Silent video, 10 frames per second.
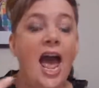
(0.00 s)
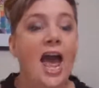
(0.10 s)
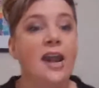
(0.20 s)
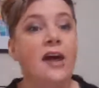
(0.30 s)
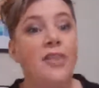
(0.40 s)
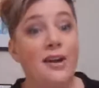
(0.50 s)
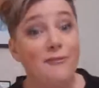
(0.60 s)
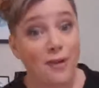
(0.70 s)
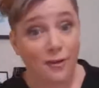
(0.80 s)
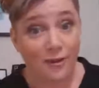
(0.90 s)
And that
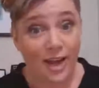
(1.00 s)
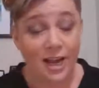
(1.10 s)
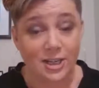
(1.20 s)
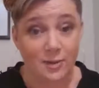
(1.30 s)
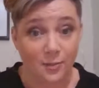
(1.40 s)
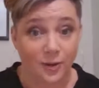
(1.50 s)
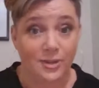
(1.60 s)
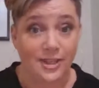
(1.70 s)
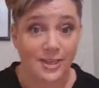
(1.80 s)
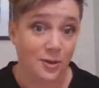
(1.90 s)
verification
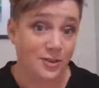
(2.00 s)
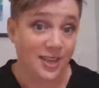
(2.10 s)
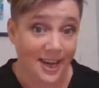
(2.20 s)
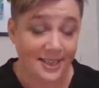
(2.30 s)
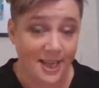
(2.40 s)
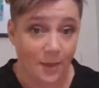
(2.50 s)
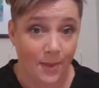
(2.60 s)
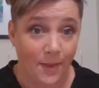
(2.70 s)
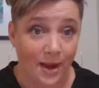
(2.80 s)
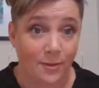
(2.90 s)
process looks like it's
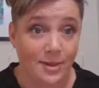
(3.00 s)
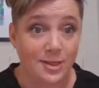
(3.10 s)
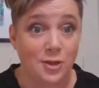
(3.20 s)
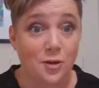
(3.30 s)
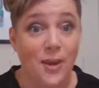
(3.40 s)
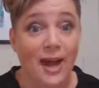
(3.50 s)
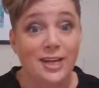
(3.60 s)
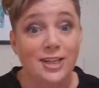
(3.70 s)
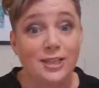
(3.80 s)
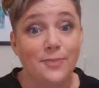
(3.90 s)
coming back with this new
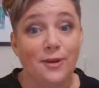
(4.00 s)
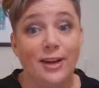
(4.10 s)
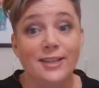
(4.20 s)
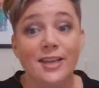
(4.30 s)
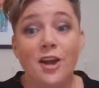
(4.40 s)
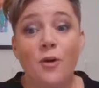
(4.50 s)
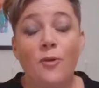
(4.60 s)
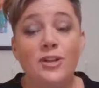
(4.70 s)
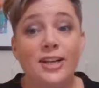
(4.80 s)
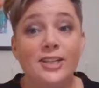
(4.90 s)
page experience,
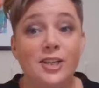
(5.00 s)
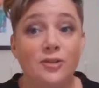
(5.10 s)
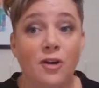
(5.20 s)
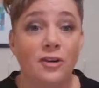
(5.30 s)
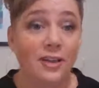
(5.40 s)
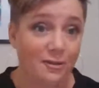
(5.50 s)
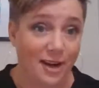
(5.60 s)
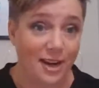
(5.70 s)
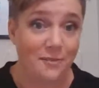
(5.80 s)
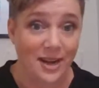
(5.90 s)
which I strongly
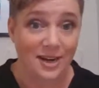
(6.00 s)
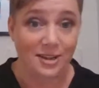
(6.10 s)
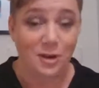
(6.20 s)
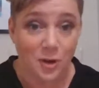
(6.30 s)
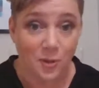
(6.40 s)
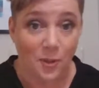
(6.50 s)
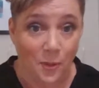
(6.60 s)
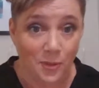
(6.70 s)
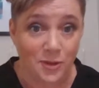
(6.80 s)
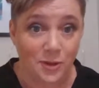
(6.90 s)
recommend that you
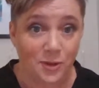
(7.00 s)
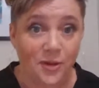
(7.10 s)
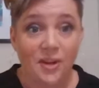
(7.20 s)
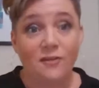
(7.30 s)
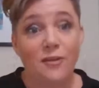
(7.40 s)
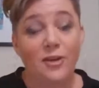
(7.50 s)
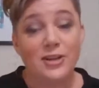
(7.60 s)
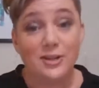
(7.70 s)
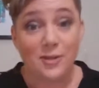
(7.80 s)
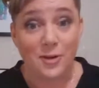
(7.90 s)
all do. For
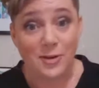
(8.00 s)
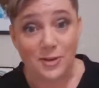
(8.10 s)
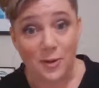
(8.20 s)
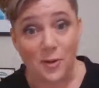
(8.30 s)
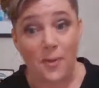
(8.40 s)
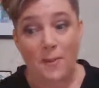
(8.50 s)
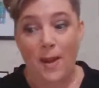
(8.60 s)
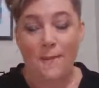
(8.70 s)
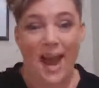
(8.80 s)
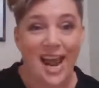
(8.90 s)
those of you who saw when
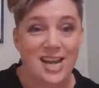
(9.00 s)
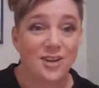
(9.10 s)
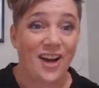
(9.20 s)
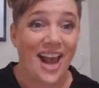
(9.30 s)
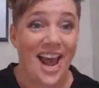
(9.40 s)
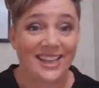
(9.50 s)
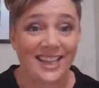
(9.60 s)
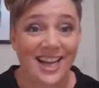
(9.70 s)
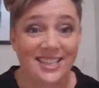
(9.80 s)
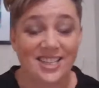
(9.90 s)
my page got
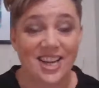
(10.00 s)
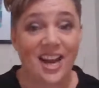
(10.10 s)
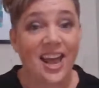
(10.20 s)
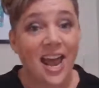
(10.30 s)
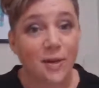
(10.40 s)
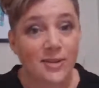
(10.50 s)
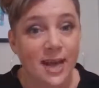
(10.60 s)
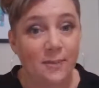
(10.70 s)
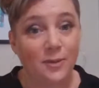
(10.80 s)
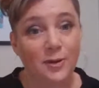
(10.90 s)
hacked last year, it was
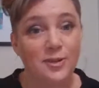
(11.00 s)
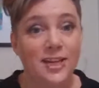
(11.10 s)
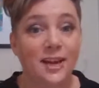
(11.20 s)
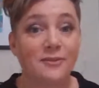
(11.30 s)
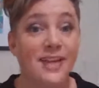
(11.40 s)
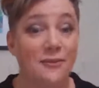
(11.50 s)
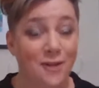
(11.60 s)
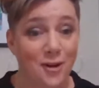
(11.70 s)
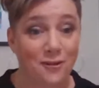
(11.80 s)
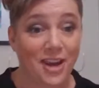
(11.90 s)
that blue tick, it was
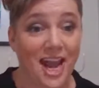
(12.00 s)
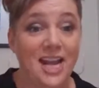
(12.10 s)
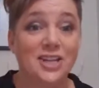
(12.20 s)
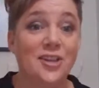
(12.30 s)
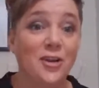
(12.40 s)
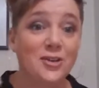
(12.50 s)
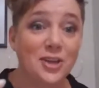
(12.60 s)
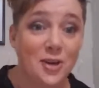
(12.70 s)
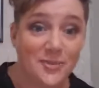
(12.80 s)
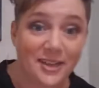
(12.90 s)
that verification,
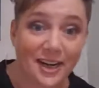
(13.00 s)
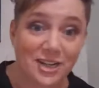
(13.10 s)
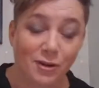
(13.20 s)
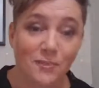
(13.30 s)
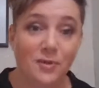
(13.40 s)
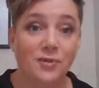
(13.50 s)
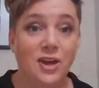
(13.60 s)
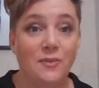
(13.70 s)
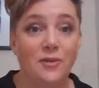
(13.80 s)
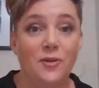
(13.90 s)
those hoops that I jumped
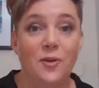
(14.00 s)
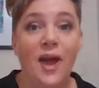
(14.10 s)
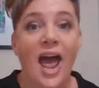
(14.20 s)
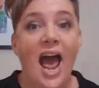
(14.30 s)
through,